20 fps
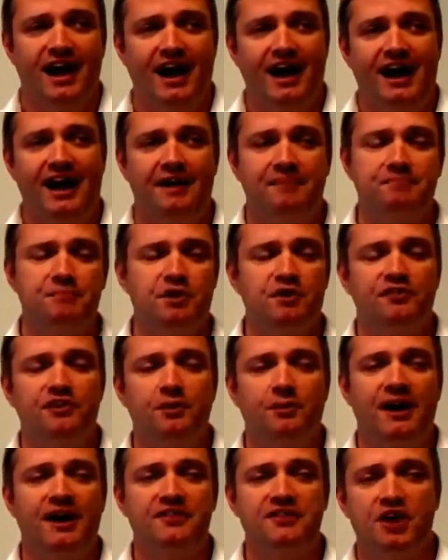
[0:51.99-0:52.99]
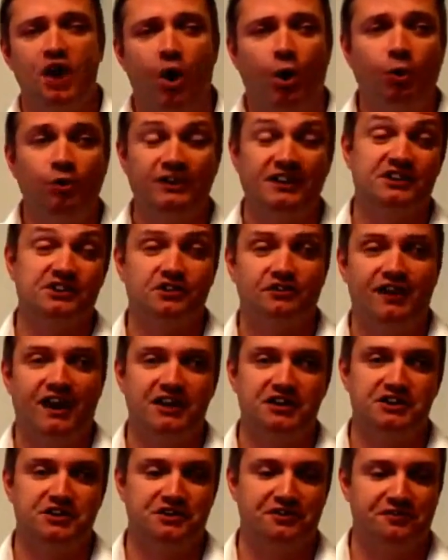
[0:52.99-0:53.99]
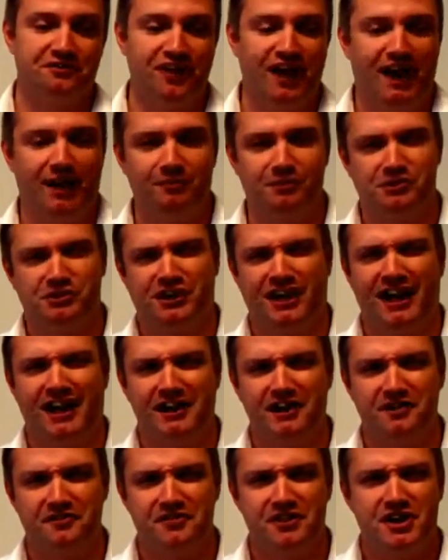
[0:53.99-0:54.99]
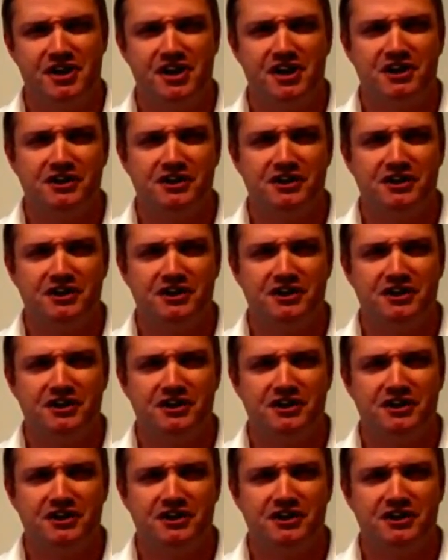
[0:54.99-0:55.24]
And moving away, the old iteration of that was kind of